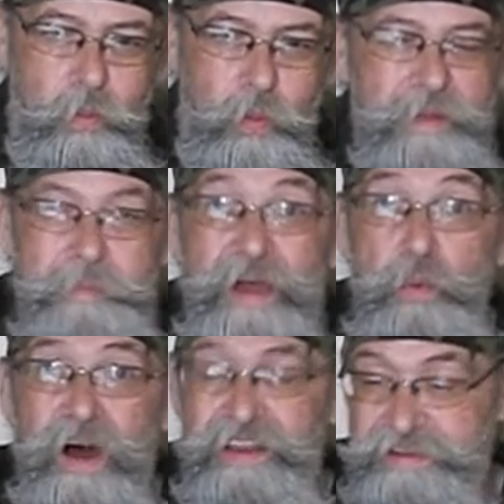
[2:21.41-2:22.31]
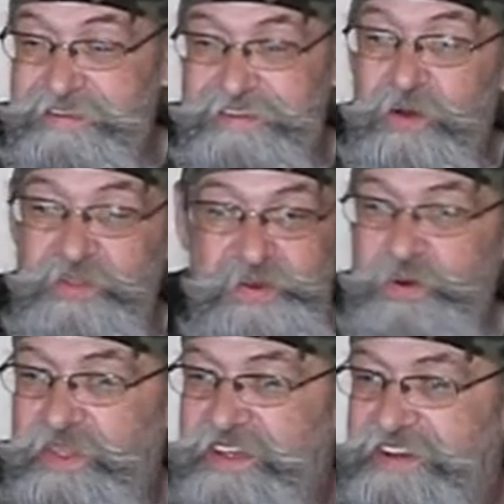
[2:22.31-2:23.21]
one by one go
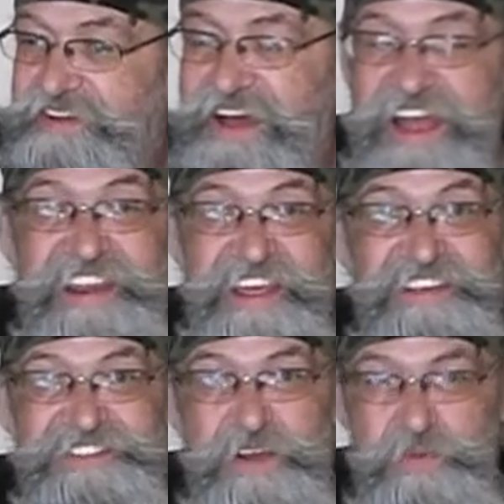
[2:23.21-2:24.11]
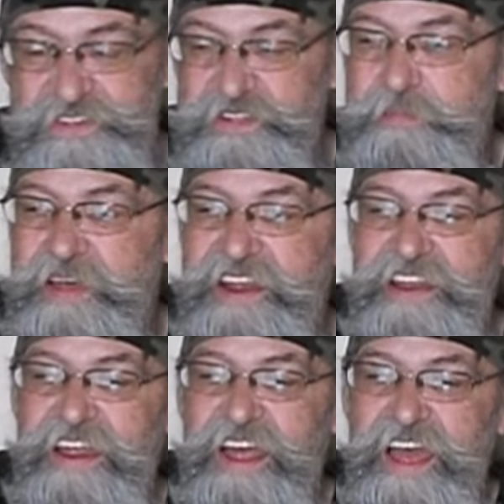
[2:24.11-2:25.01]
through the ideas that were
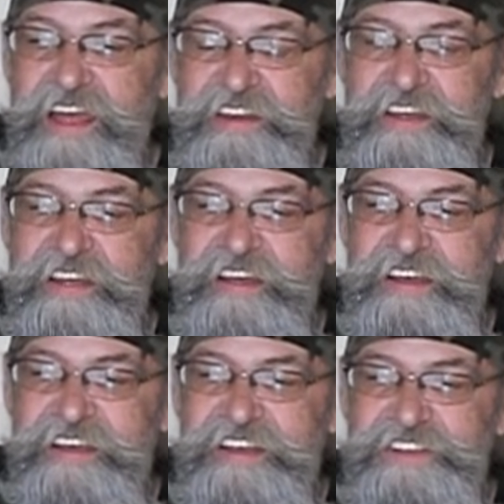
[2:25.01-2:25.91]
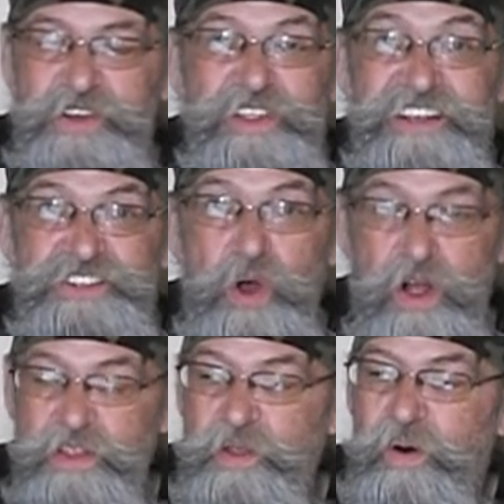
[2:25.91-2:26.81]
submitted, and so that you
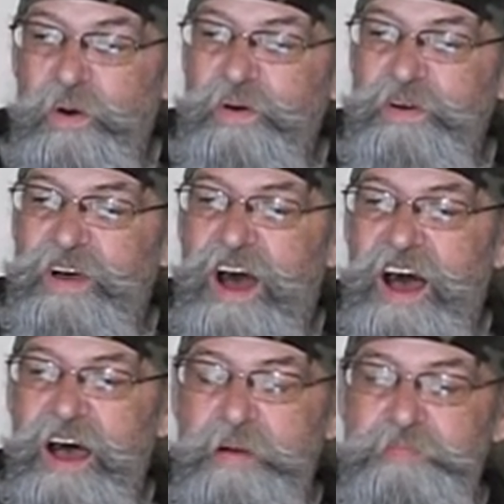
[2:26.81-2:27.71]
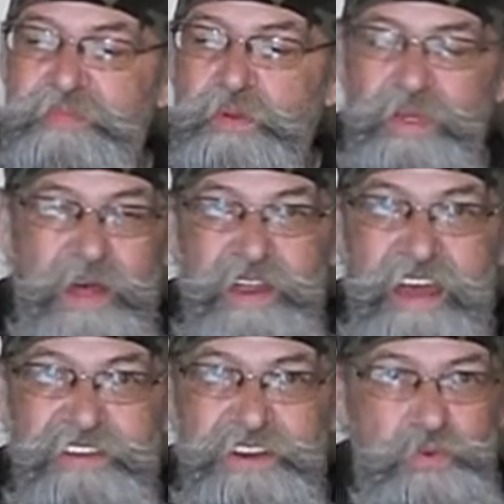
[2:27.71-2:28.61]
all know without
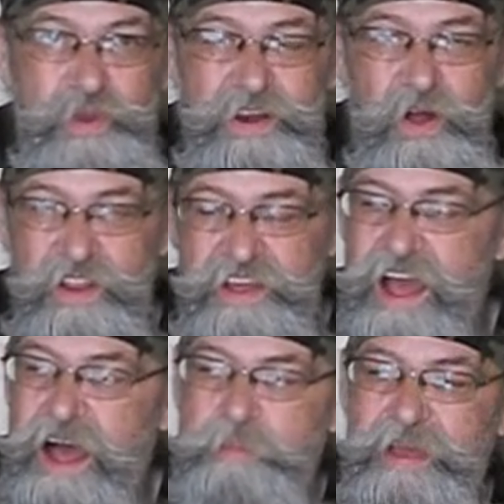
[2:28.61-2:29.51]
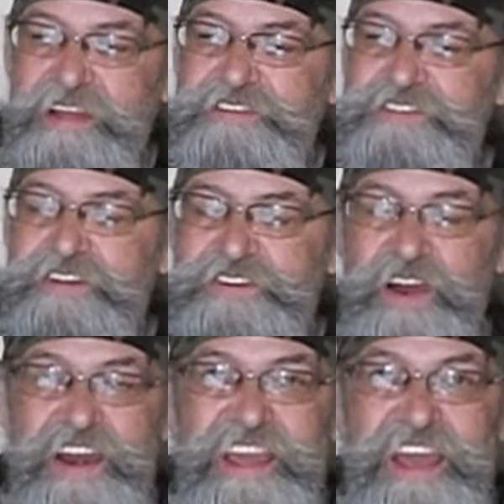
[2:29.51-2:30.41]
having to read all the comments to
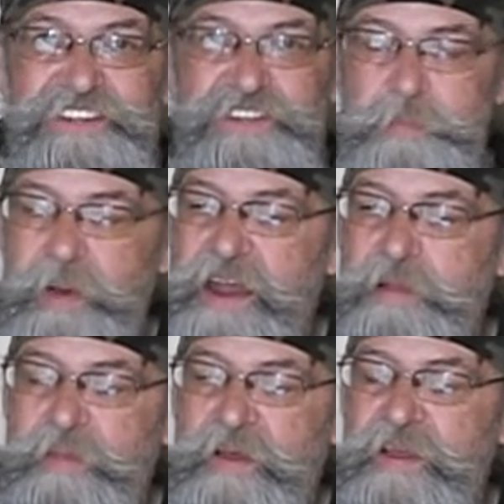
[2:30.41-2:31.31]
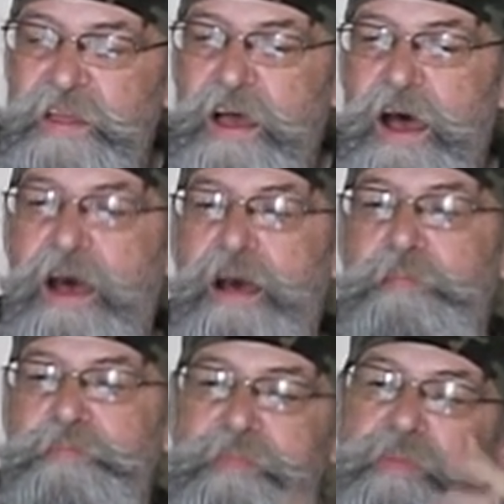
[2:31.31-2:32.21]
try to catch up on them.